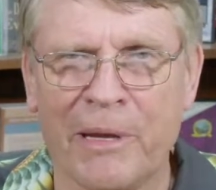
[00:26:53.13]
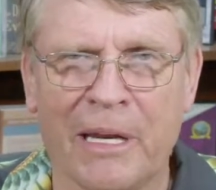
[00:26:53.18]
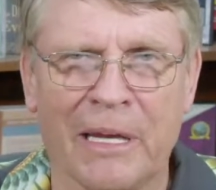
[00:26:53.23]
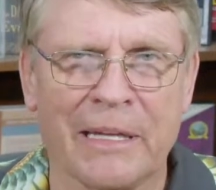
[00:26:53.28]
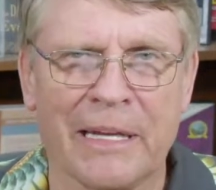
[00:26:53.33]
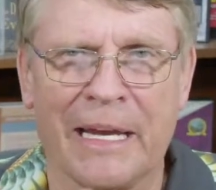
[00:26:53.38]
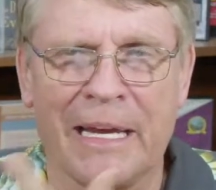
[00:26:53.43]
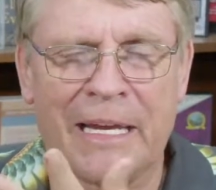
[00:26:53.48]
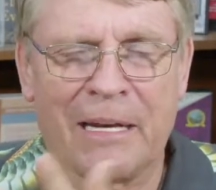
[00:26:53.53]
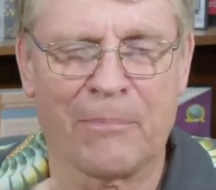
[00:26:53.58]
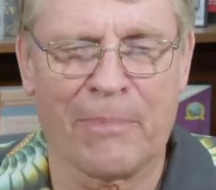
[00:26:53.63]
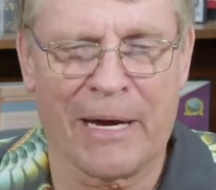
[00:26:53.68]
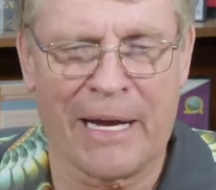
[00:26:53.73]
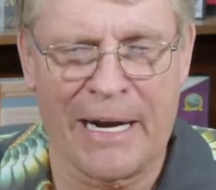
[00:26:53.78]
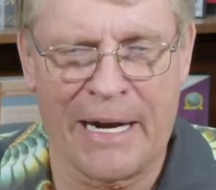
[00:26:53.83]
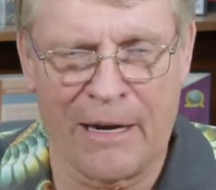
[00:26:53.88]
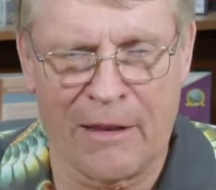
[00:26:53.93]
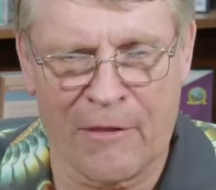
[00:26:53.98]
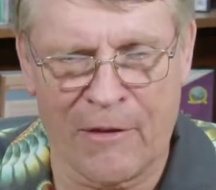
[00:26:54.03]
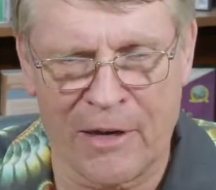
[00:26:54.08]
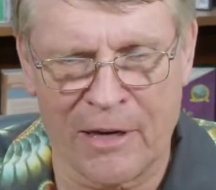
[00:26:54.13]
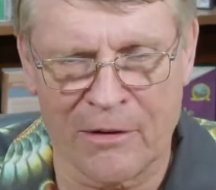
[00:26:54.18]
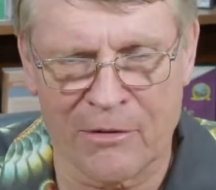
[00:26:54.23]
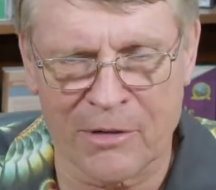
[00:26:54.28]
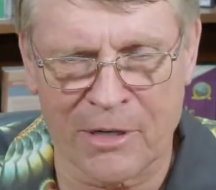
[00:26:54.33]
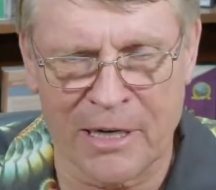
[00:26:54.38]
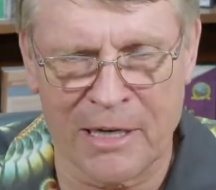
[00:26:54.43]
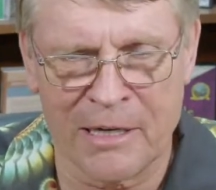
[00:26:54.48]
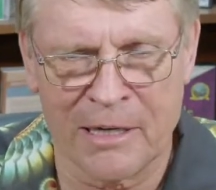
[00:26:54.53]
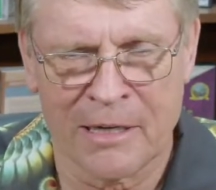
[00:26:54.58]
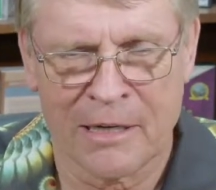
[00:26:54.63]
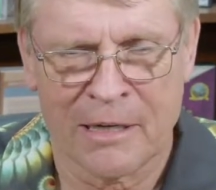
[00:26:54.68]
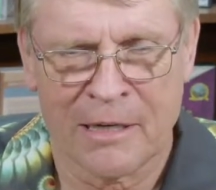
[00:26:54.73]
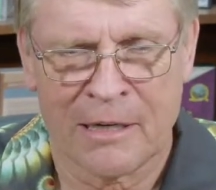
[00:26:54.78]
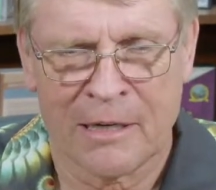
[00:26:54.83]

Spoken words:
meaning they eat about anything, okay?